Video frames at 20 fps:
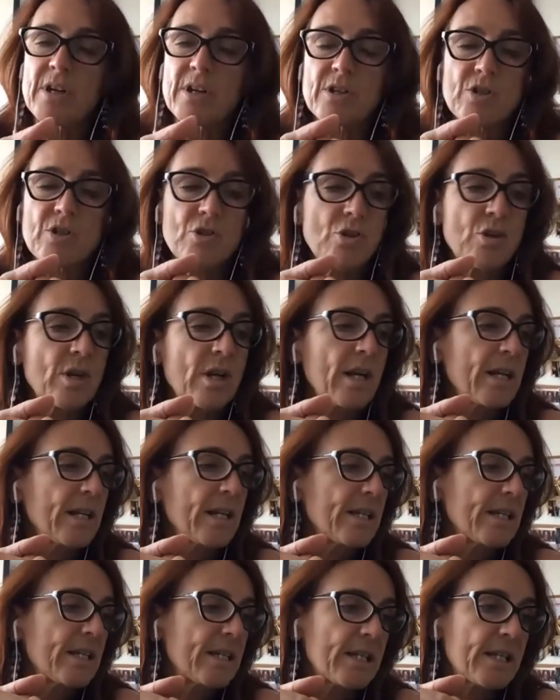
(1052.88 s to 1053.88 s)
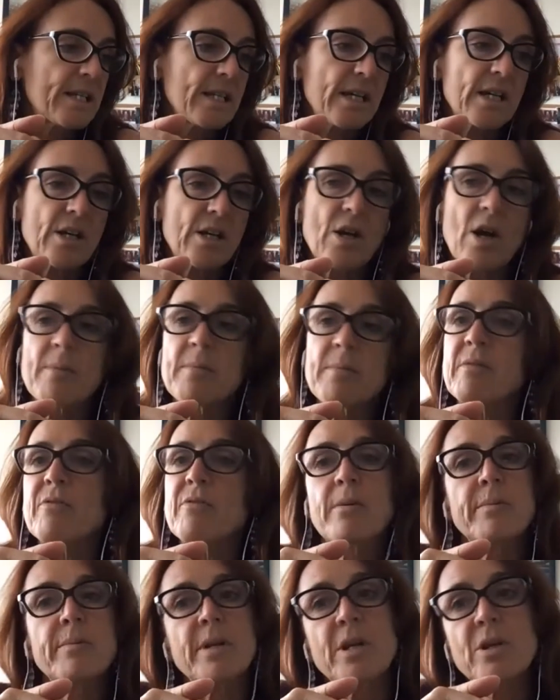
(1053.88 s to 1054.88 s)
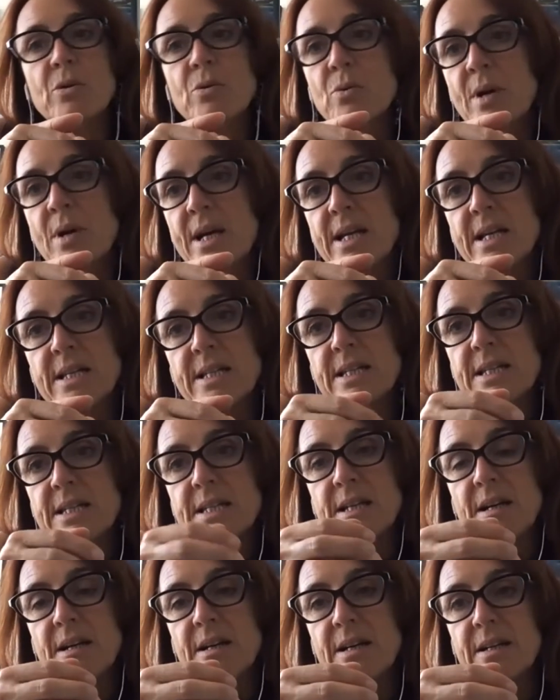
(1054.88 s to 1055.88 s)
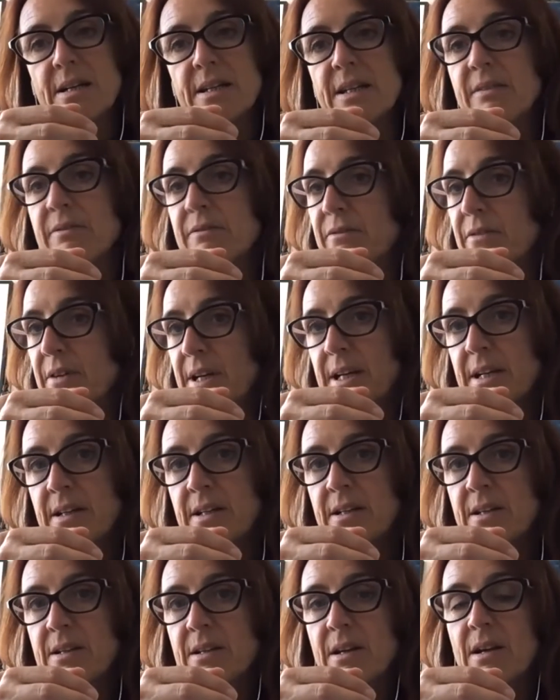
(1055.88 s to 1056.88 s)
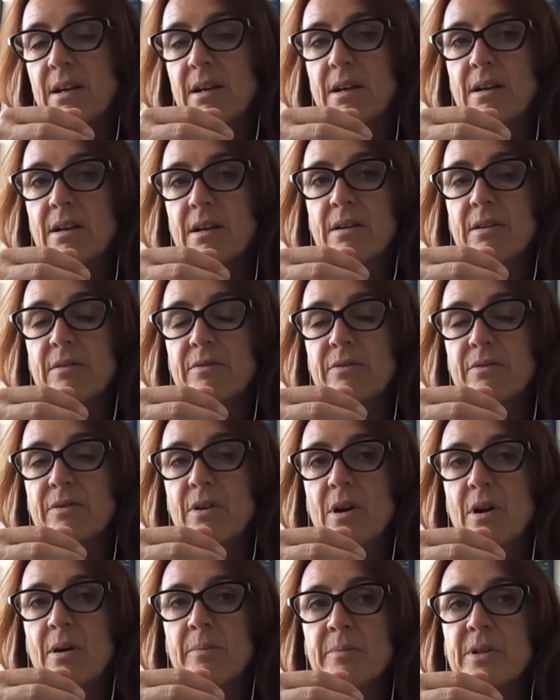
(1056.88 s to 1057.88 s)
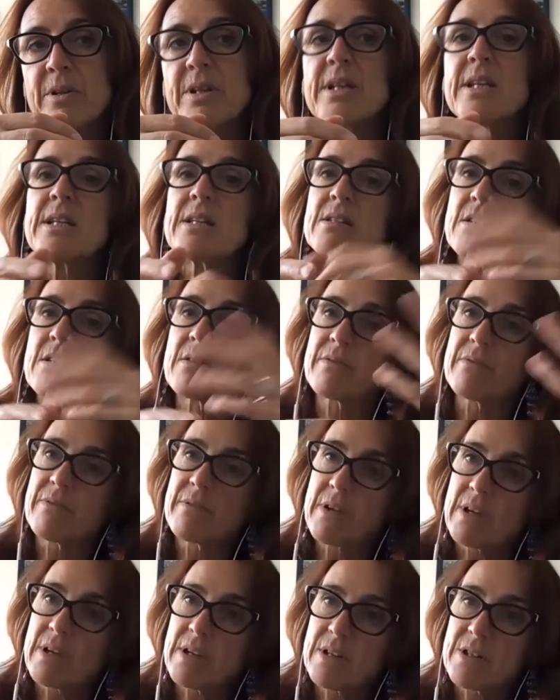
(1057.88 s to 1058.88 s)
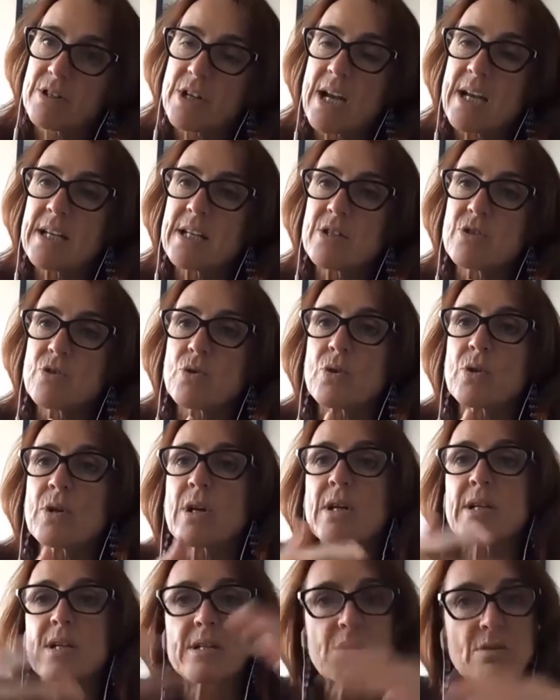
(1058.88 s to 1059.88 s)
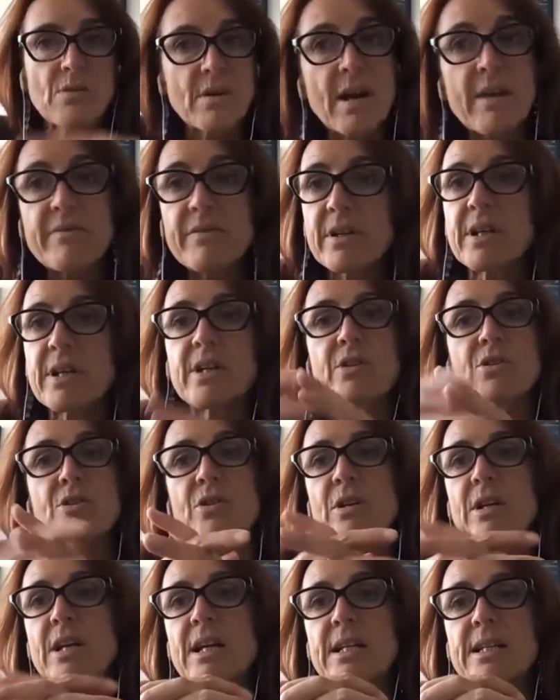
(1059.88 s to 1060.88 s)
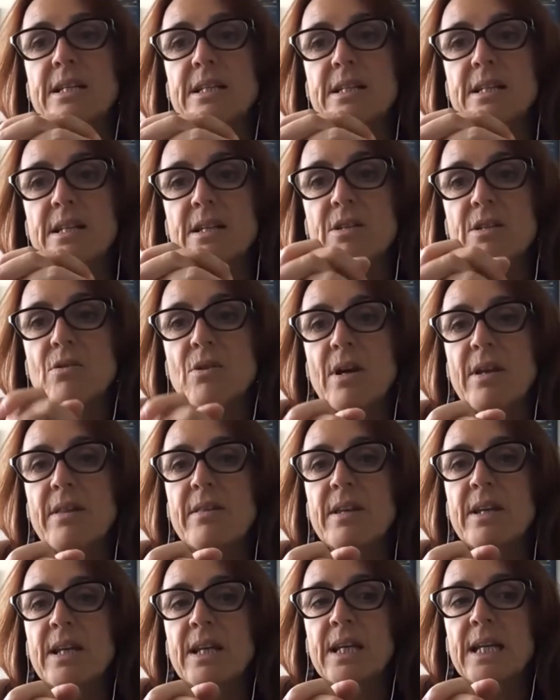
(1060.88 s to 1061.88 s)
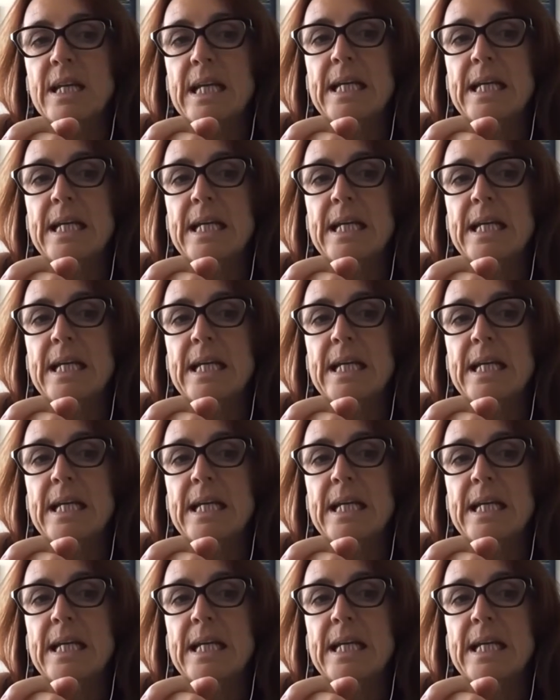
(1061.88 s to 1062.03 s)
journalists coming from the US are different from the needs of Chinese journalists or African journalists. So I think,